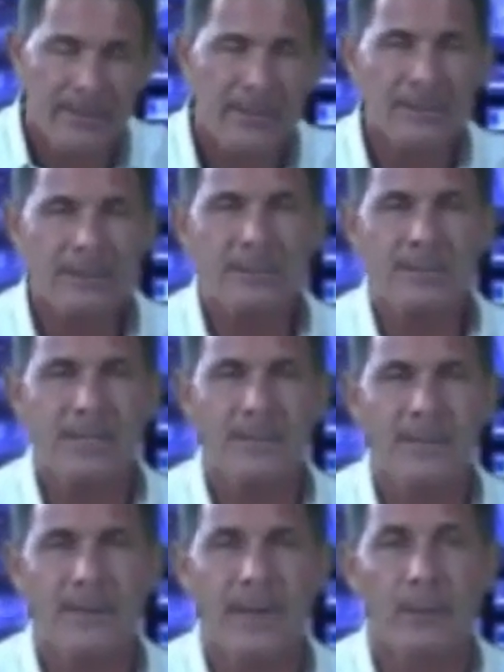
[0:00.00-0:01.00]
Now this is
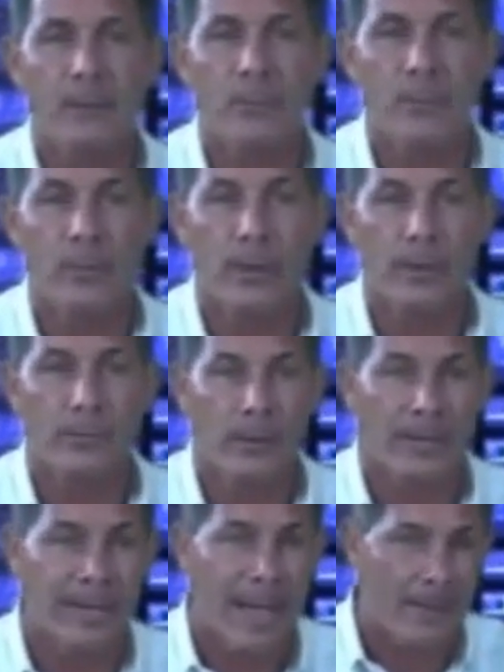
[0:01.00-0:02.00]
something that really,
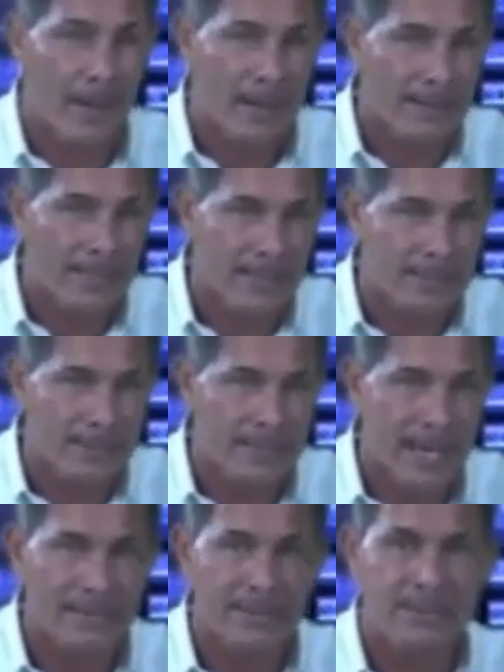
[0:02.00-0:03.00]
really got my
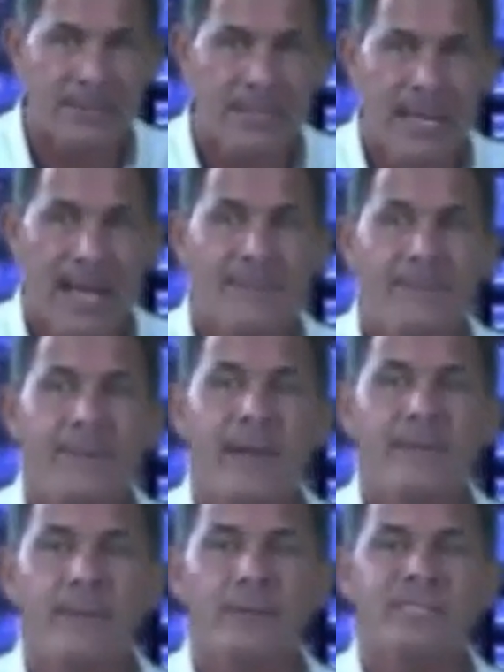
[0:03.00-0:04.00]
attention. I just, I've
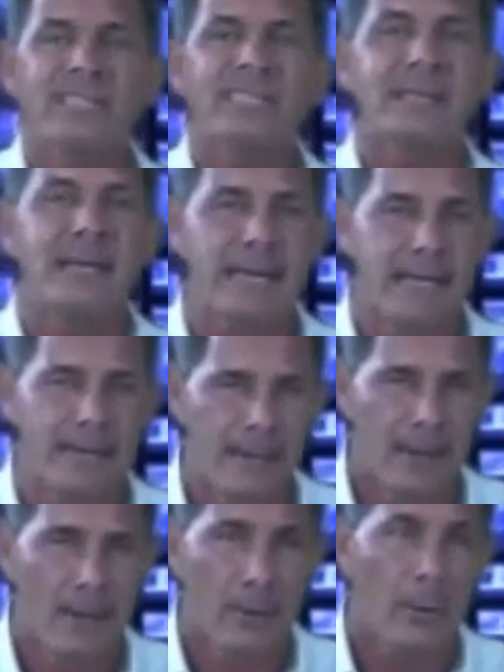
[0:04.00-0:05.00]
never
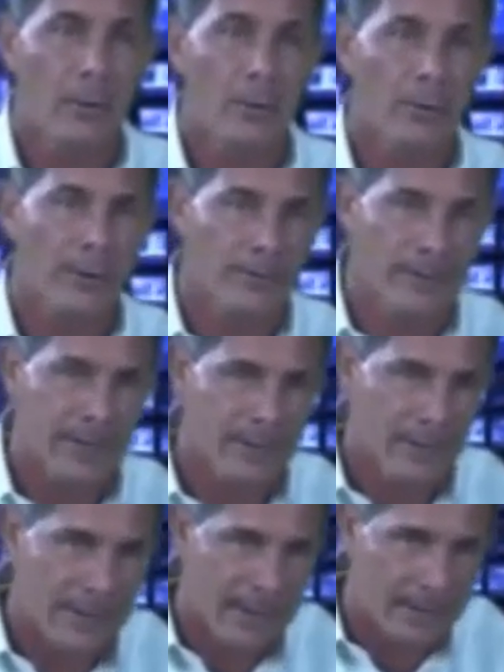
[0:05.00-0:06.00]
seen or heard of
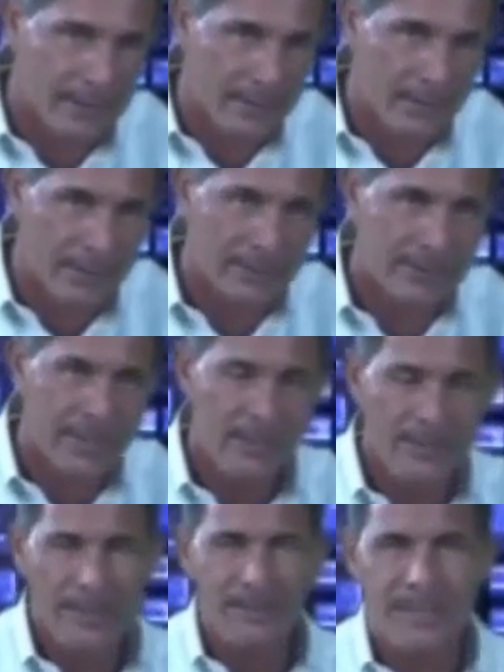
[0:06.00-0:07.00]
anything that can do this.
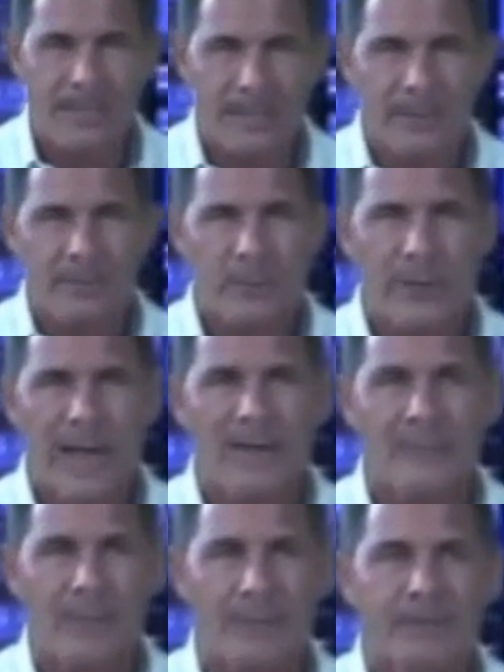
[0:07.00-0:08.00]
Because he, here's what
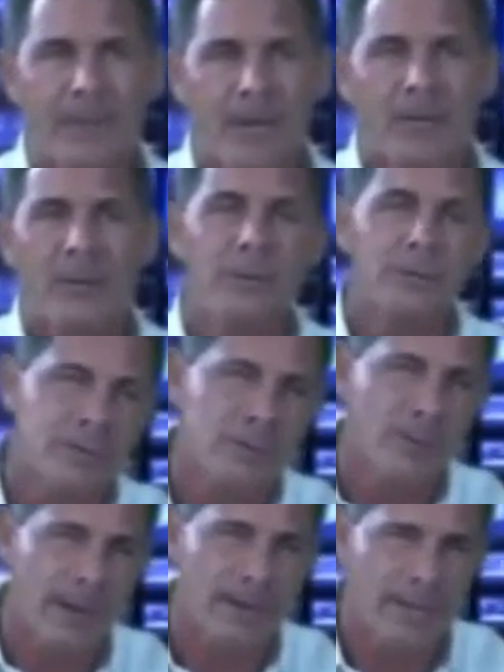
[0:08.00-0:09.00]
I've been used
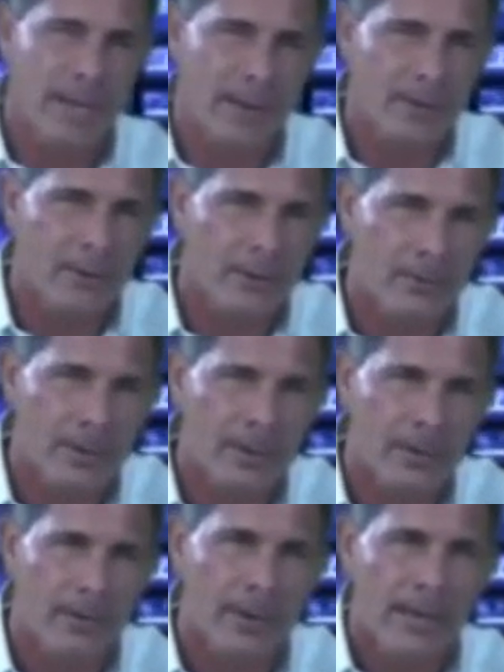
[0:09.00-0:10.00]
to my entire
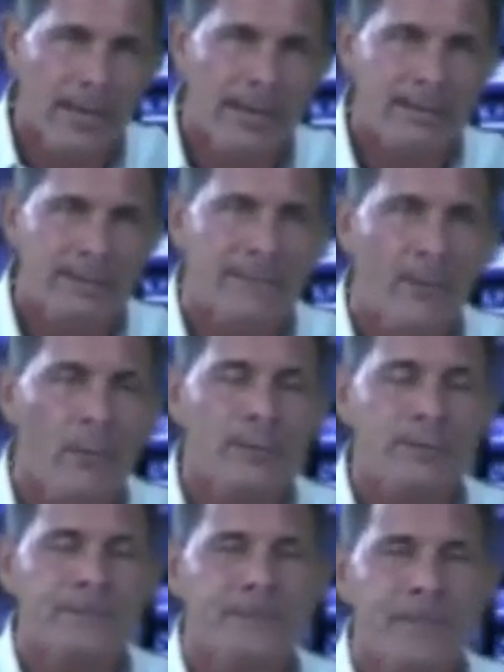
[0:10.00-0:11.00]
career, is I've
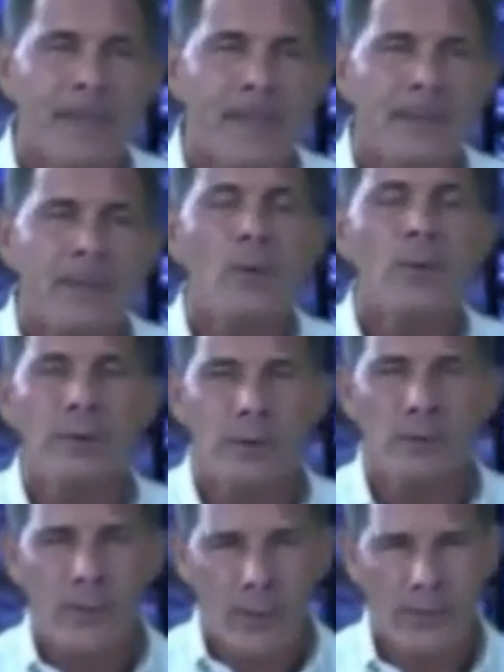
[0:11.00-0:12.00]
always you
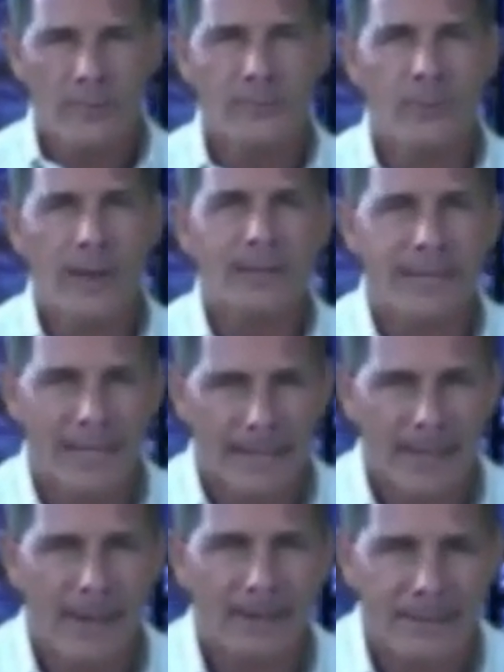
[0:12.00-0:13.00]
have heard of direct
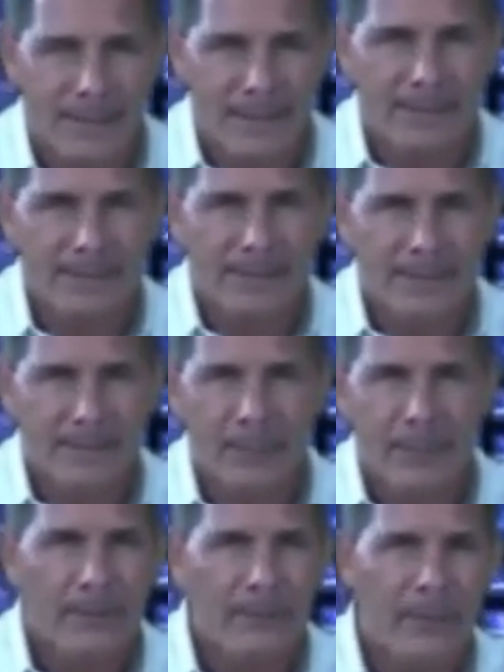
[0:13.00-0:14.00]
antioxidants.
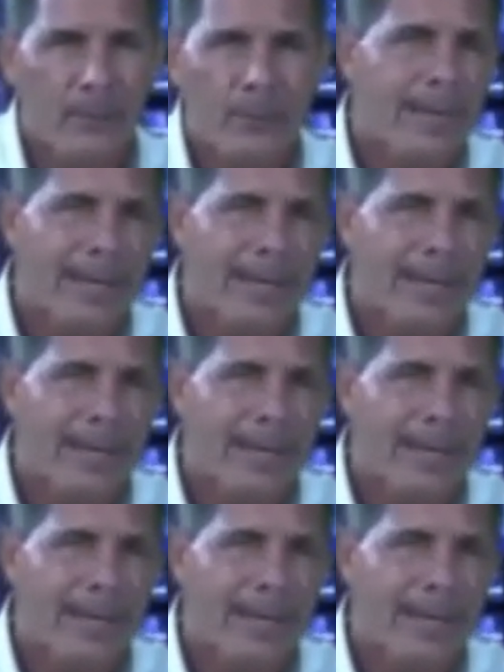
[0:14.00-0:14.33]
Whenever